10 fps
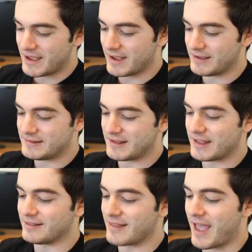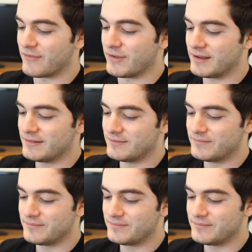I said, laughing.